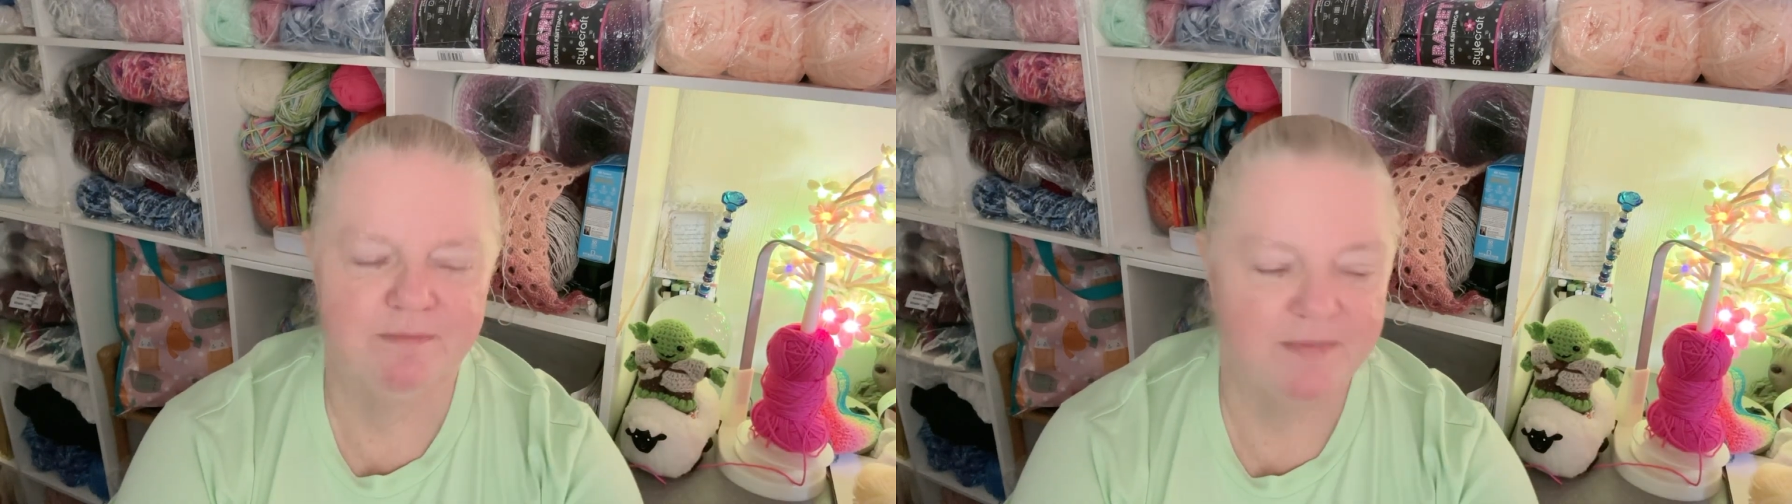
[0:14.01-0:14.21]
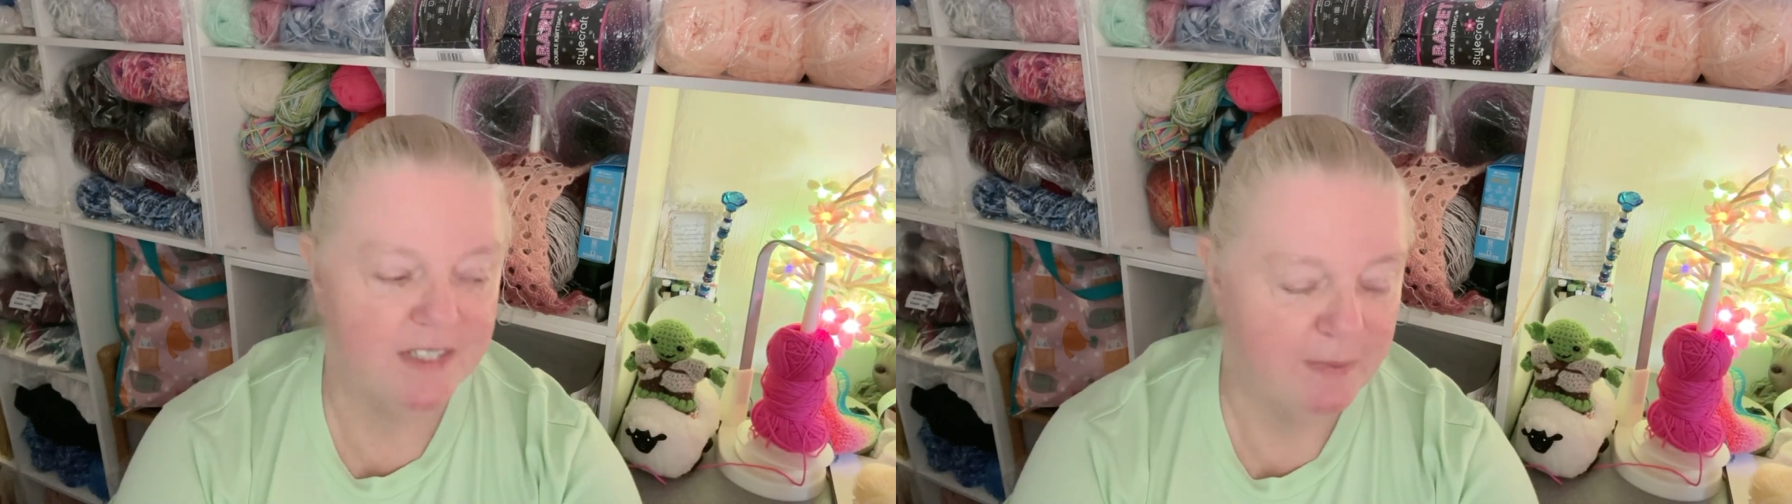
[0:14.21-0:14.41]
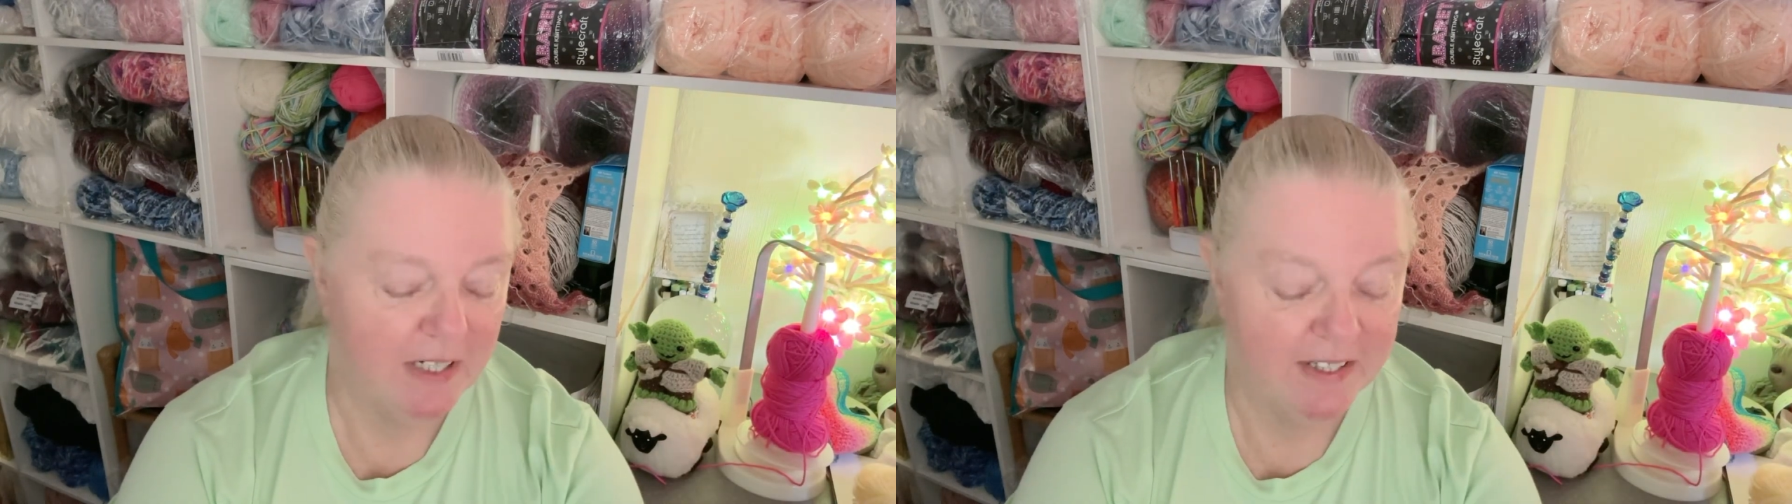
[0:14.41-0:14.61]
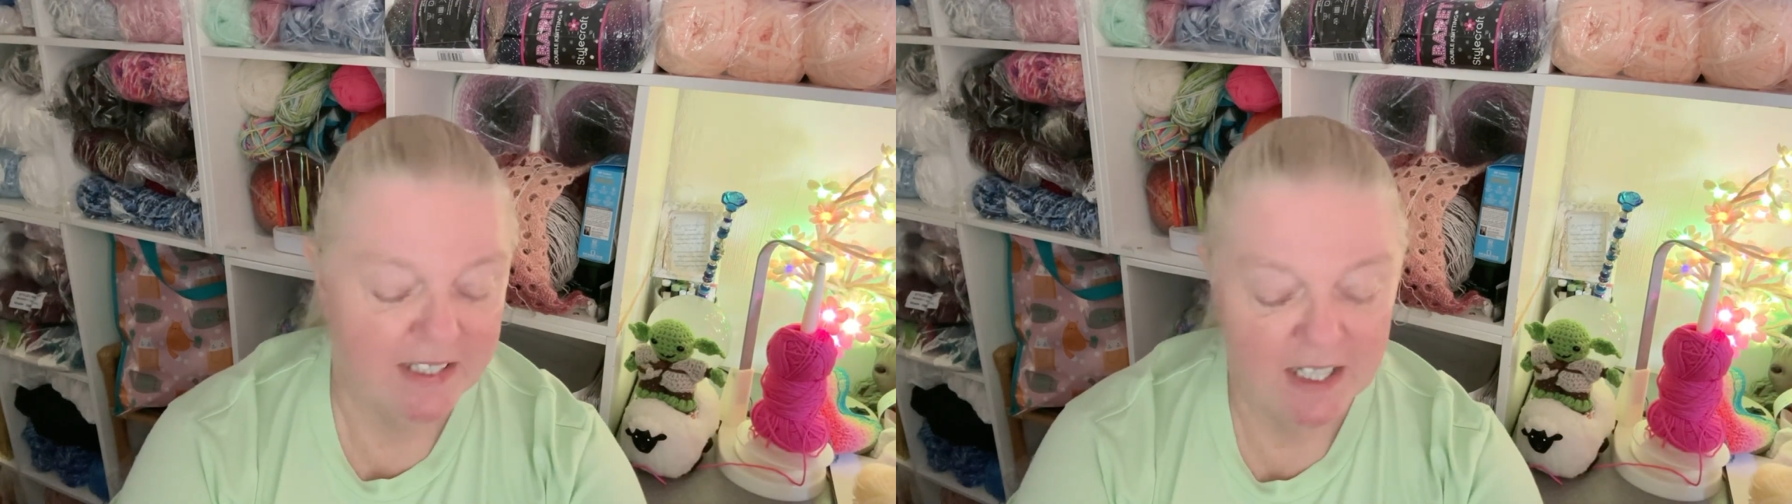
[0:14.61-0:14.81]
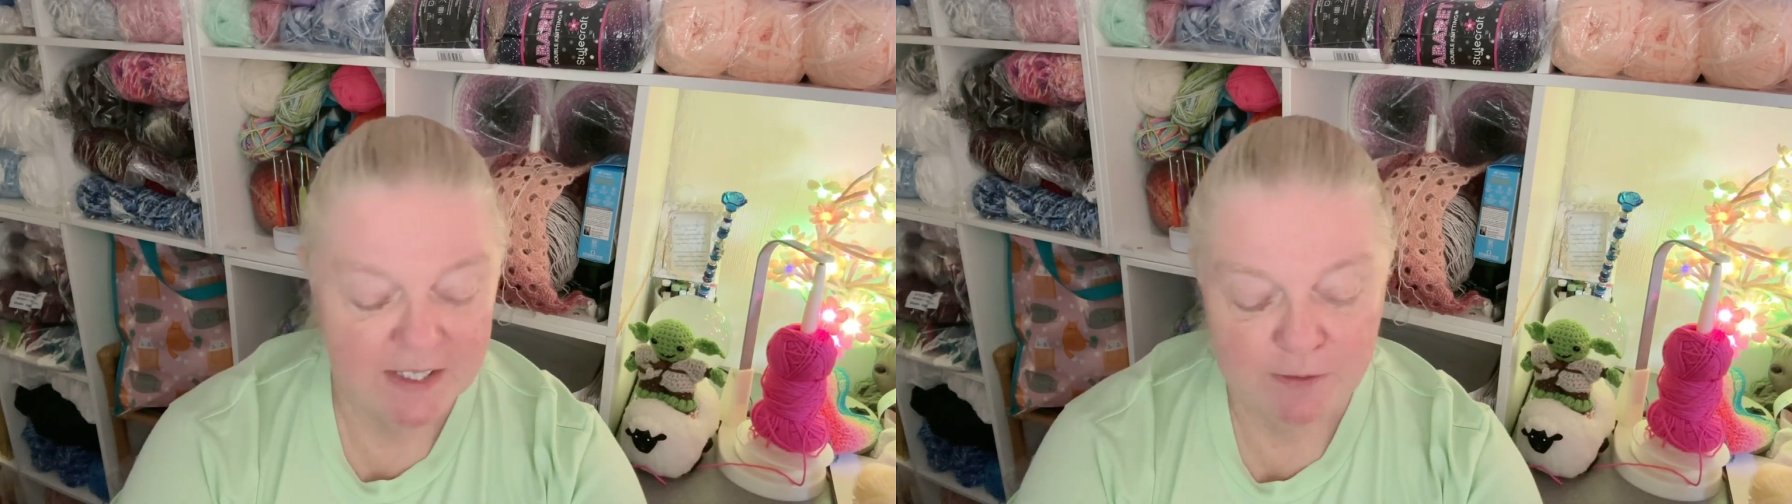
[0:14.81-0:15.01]
something like
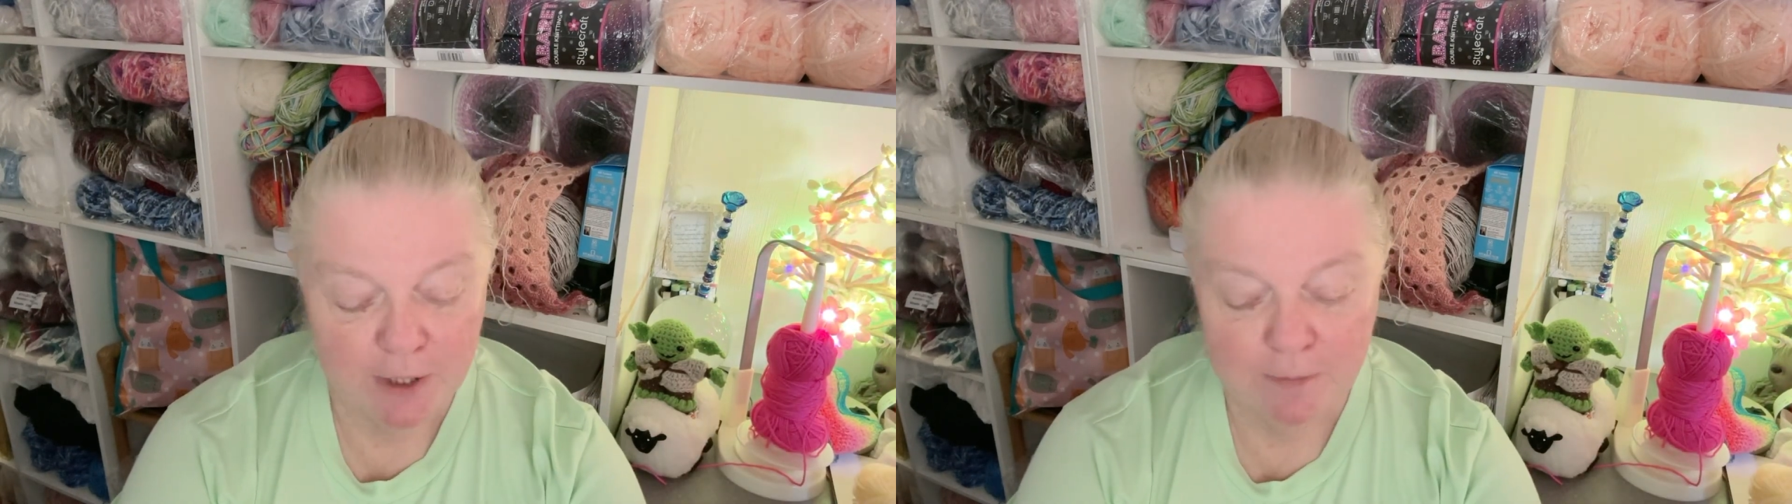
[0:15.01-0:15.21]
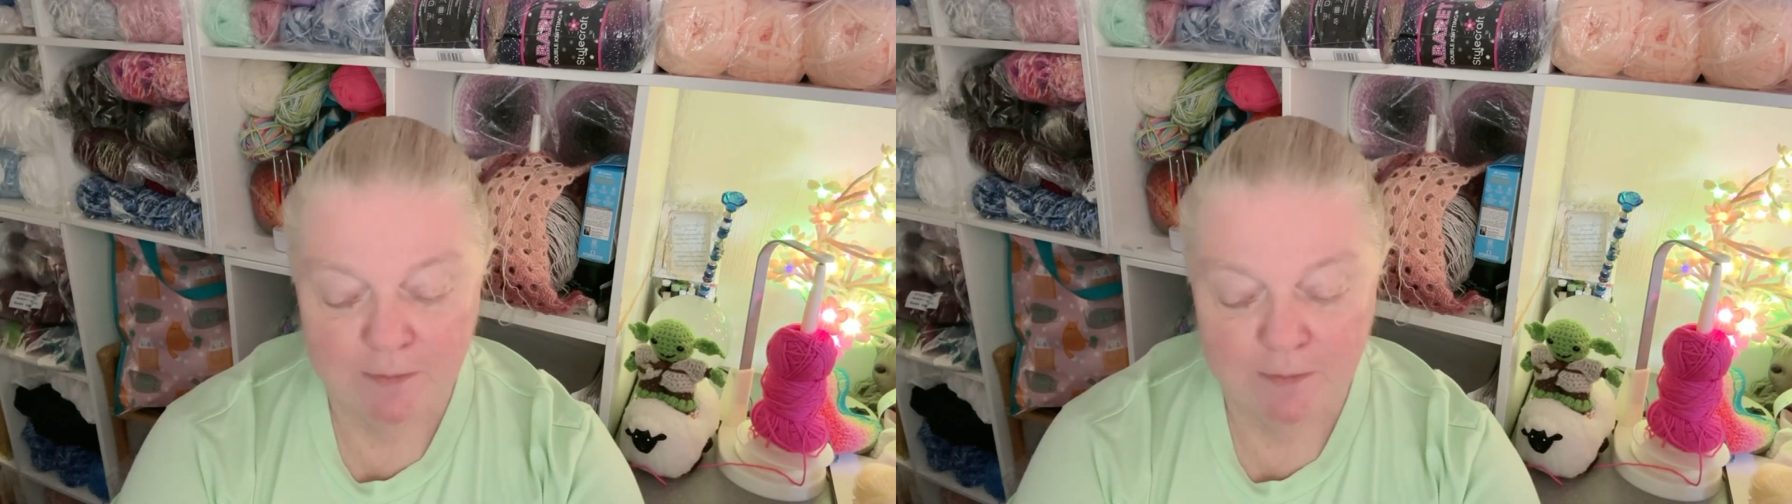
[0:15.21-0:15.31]
that. I don't know.